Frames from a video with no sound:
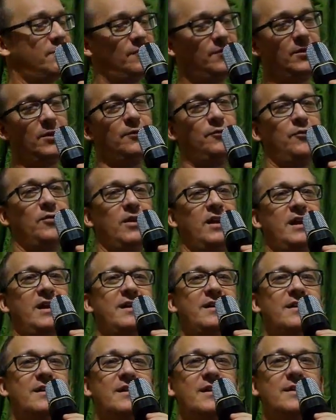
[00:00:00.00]
feel free
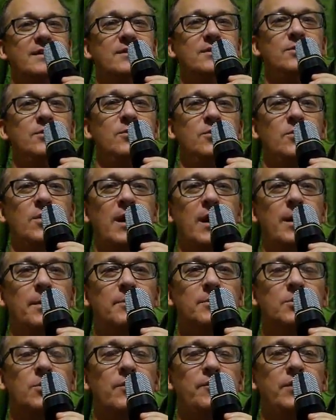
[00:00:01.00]

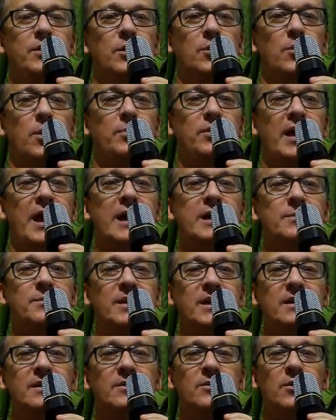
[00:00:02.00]
to do a video reply to
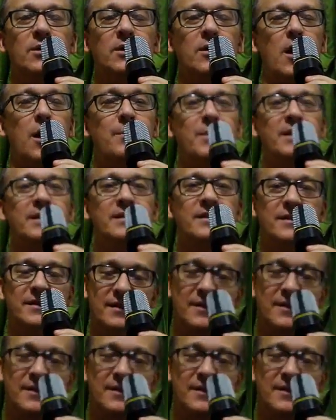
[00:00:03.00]
me or a comment.